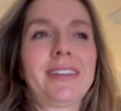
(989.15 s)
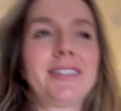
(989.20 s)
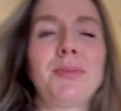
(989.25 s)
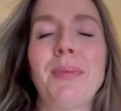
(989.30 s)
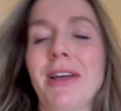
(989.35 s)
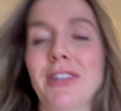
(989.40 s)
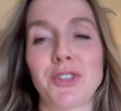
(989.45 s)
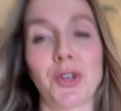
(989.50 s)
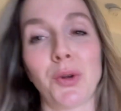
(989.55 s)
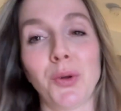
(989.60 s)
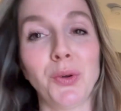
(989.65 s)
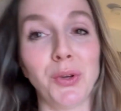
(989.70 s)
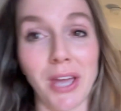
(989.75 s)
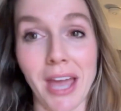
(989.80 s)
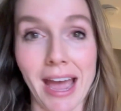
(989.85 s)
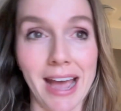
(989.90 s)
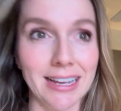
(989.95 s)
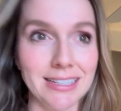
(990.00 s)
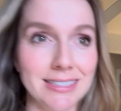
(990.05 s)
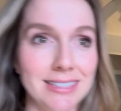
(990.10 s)
Depends on who you
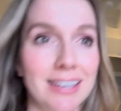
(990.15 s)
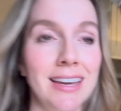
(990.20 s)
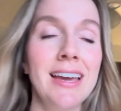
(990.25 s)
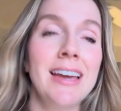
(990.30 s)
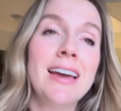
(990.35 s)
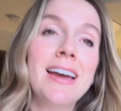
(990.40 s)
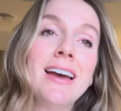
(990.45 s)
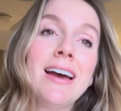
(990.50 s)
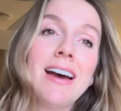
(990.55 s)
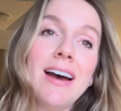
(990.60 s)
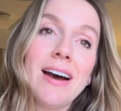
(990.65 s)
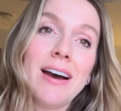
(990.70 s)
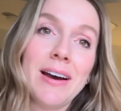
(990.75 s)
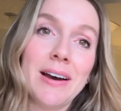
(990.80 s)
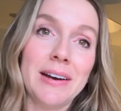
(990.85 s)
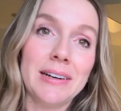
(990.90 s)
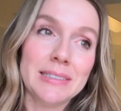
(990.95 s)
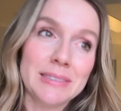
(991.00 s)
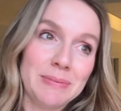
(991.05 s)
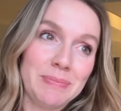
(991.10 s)
ask.
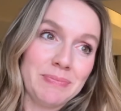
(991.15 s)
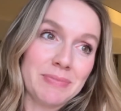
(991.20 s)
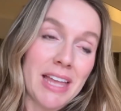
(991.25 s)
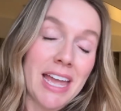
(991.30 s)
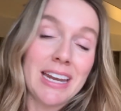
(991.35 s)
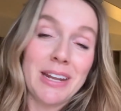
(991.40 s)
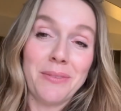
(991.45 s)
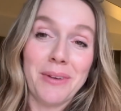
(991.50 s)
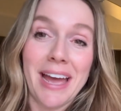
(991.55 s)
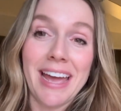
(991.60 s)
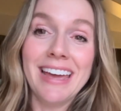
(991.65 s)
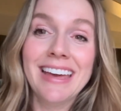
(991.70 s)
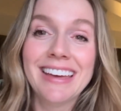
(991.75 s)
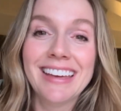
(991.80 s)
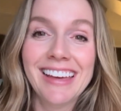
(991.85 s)
Um, anyway.